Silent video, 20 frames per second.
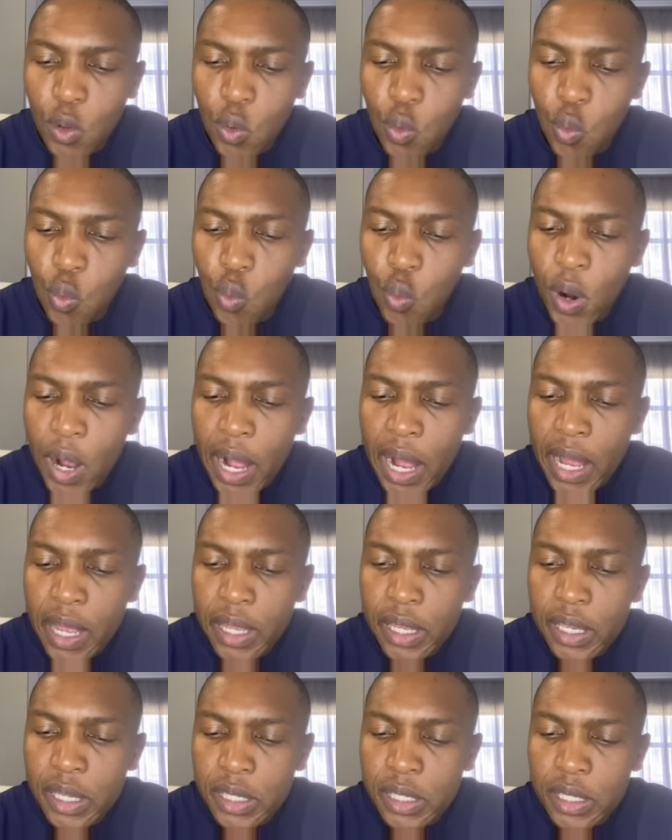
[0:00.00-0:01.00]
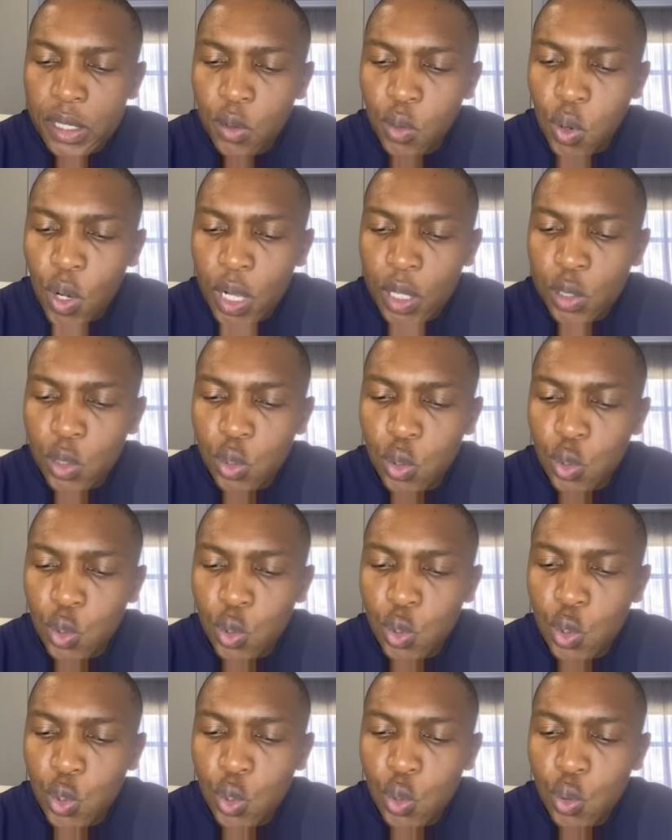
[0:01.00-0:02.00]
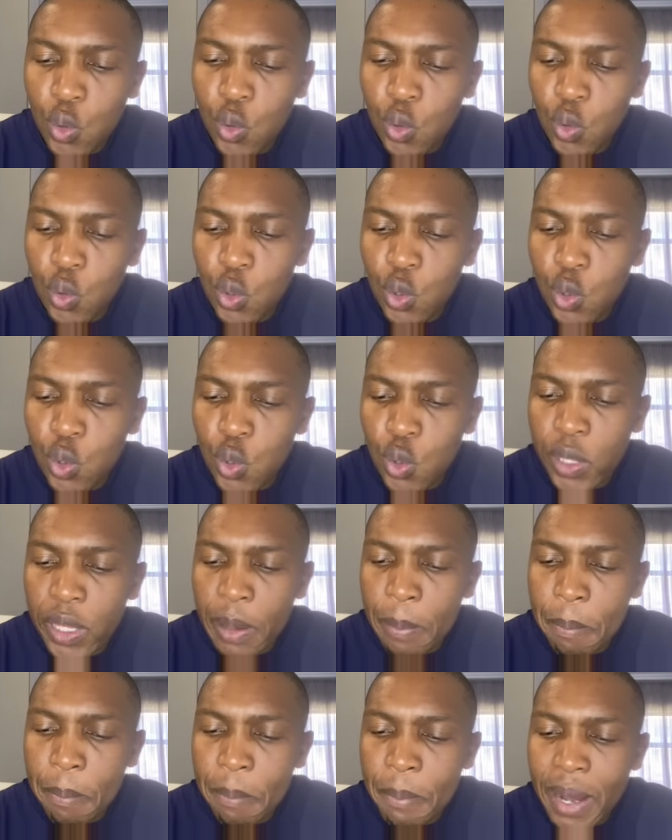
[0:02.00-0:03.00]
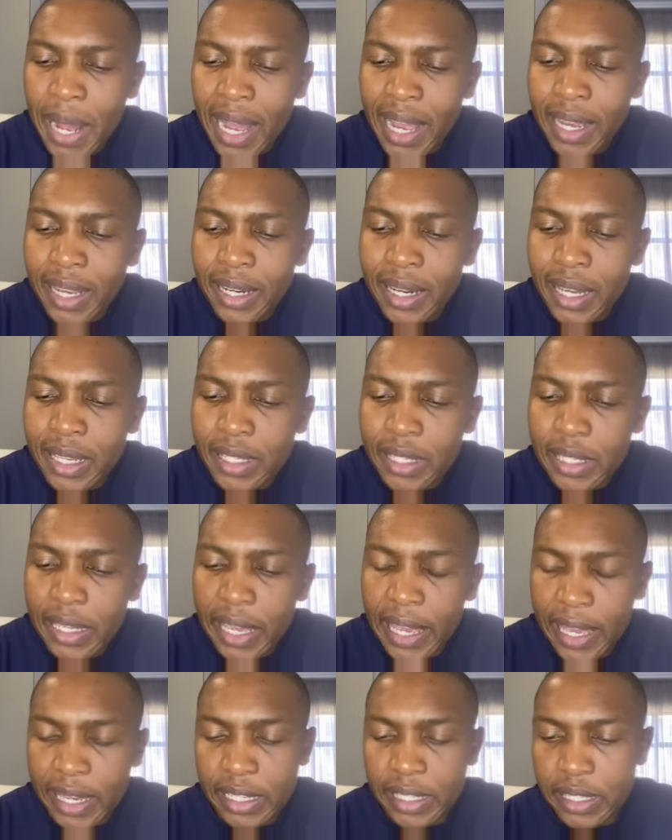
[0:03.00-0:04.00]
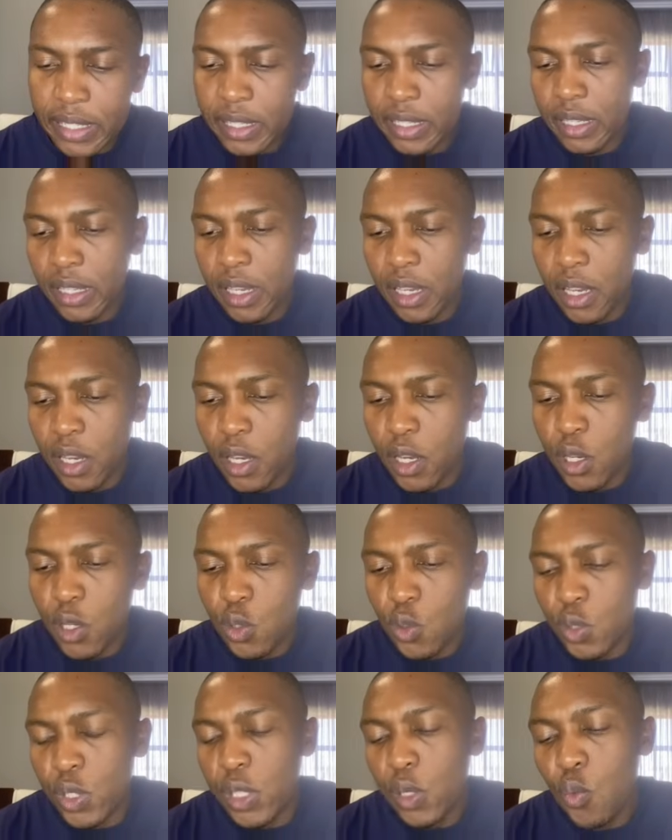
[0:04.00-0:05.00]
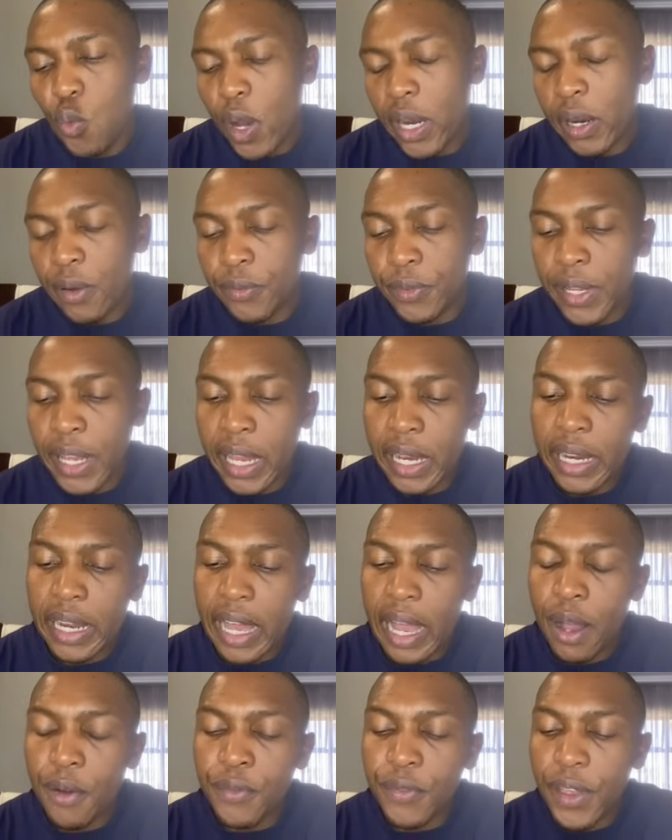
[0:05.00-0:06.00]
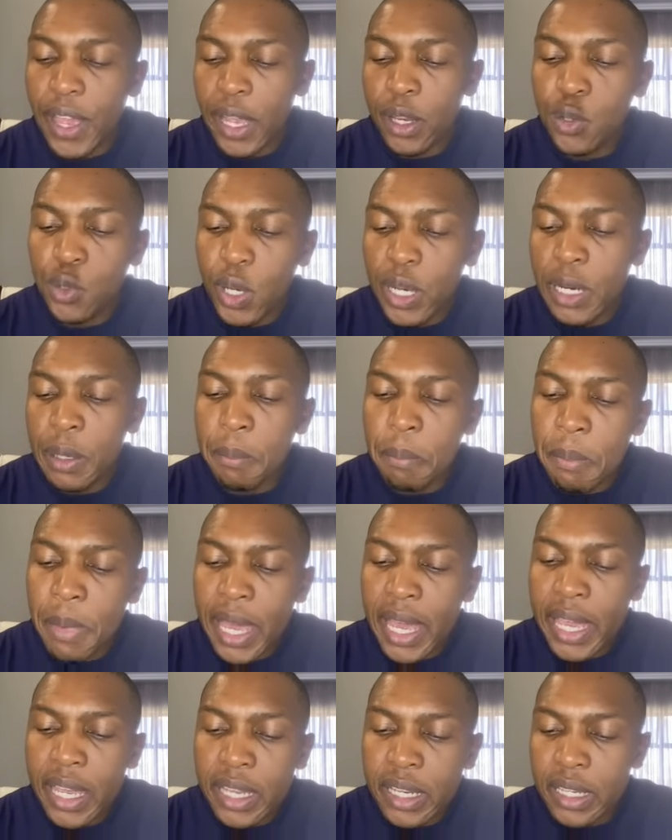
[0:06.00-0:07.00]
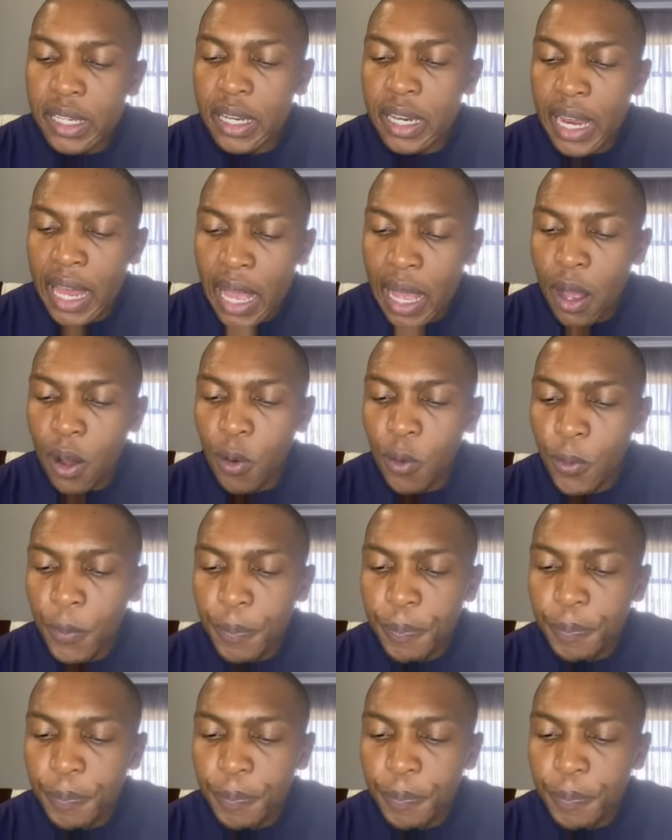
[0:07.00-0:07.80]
y is equal to 2 to the minus x. Do you see what I've done? I've actually made now,